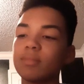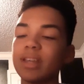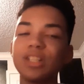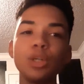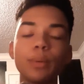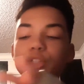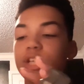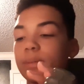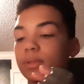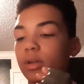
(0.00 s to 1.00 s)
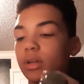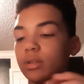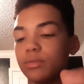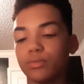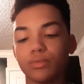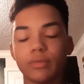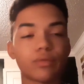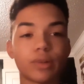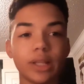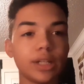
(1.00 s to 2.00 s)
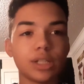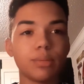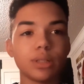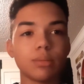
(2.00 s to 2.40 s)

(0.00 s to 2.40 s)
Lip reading: It's super cheap, so you can really just push